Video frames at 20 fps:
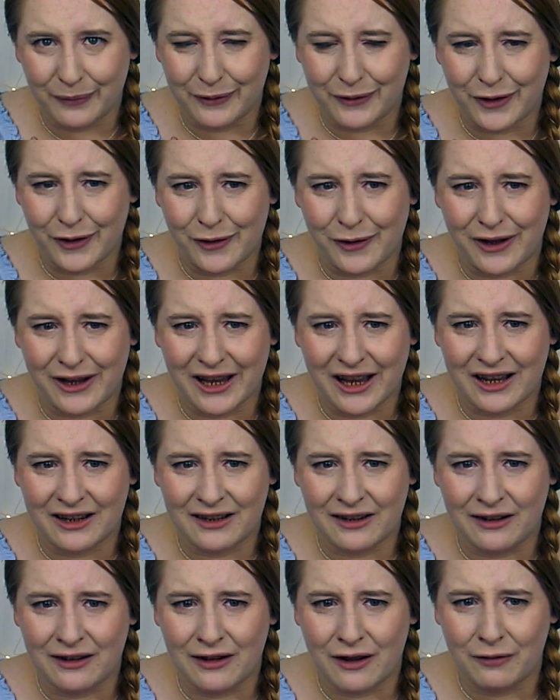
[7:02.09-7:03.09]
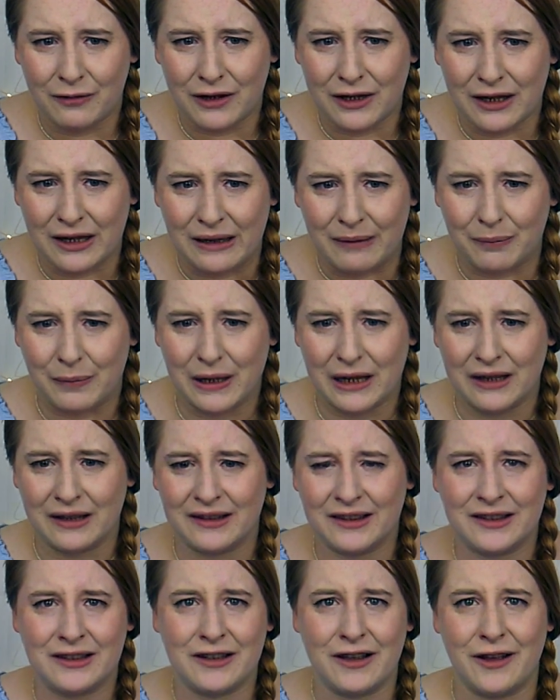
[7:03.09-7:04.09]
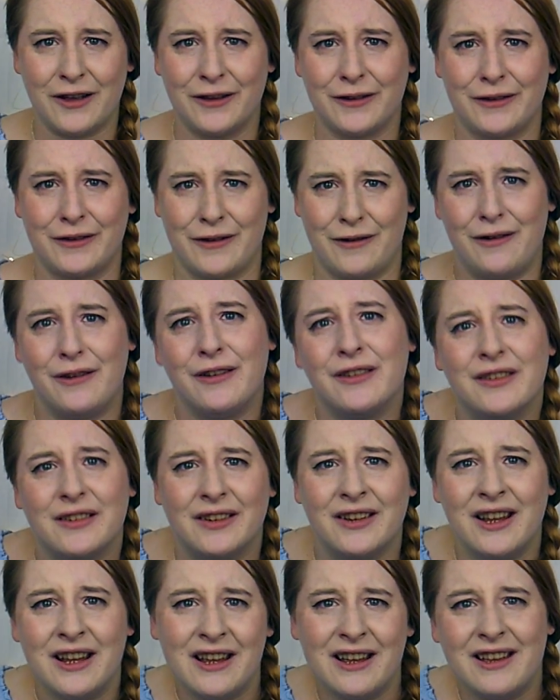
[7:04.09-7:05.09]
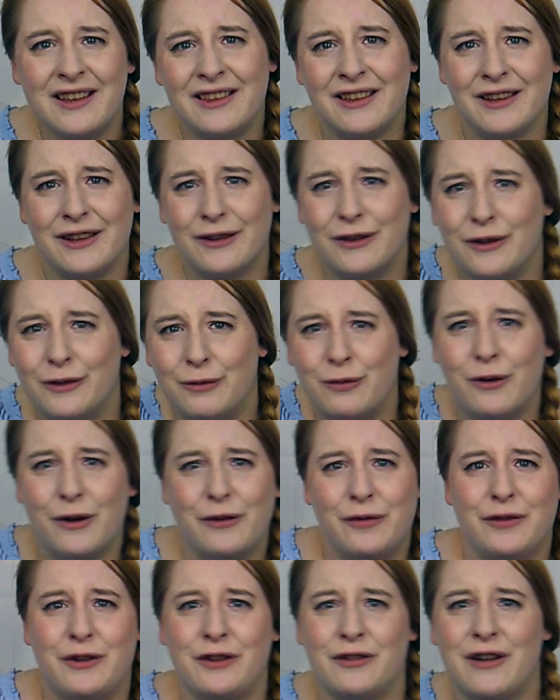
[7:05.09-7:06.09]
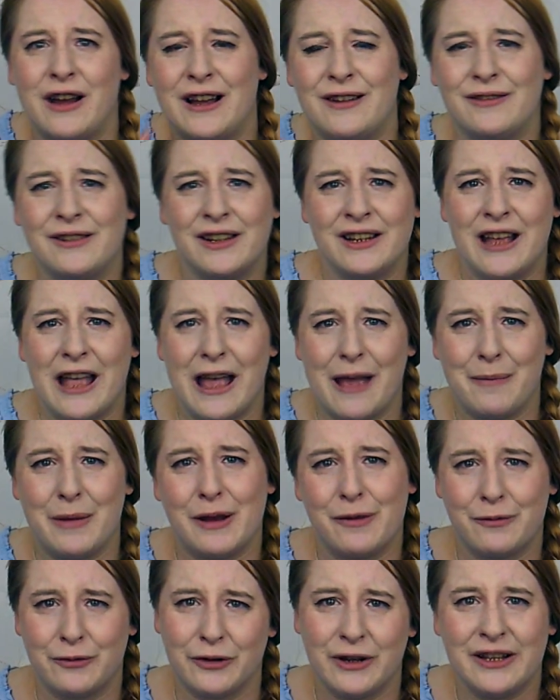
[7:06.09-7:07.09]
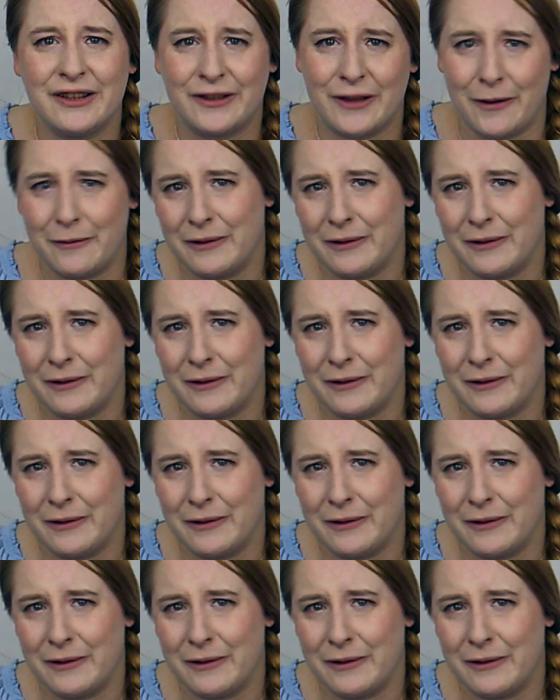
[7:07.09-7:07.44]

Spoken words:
so I had lovely big skirts on that you could waft around and get a bit of breeze going.